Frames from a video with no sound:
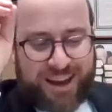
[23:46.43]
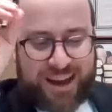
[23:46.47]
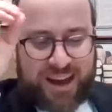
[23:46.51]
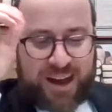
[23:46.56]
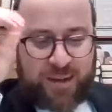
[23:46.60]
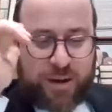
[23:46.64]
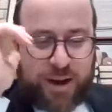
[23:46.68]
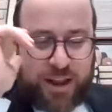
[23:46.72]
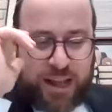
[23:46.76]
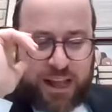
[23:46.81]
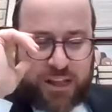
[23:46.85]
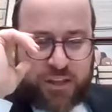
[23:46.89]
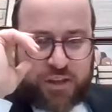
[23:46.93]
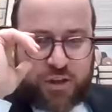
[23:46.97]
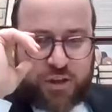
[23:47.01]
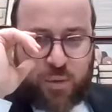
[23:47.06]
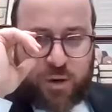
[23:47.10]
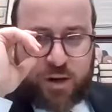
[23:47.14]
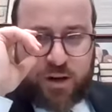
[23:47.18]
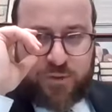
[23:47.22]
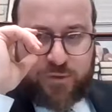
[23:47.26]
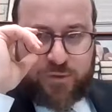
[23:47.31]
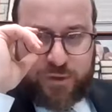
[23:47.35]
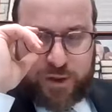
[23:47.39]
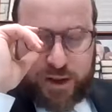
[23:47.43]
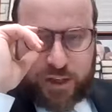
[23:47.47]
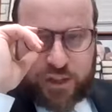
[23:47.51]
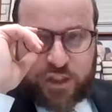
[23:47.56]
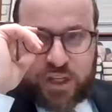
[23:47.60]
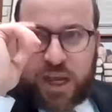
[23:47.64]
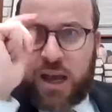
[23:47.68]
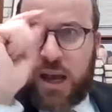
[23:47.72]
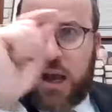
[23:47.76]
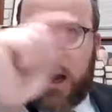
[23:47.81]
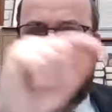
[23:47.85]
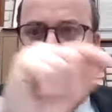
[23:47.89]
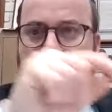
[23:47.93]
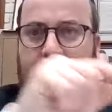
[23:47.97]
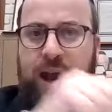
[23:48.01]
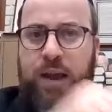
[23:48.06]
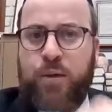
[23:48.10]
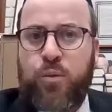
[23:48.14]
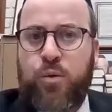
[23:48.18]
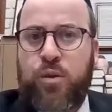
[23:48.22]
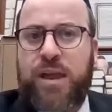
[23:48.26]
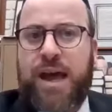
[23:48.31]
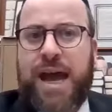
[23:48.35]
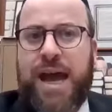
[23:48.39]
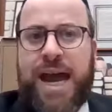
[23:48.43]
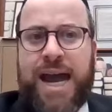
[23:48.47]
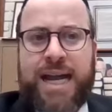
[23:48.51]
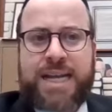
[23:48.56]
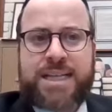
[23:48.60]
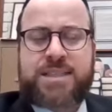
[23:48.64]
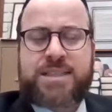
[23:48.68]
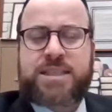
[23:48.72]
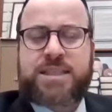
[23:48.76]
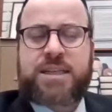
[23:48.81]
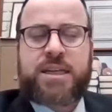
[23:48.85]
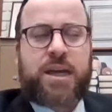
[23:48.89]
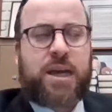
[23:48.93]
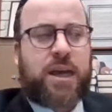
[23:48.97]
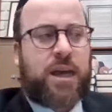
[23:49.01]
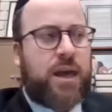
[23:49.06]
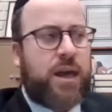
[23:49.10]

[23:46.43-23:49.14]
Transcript: Uh, but I, I do want to finish. I, I will ask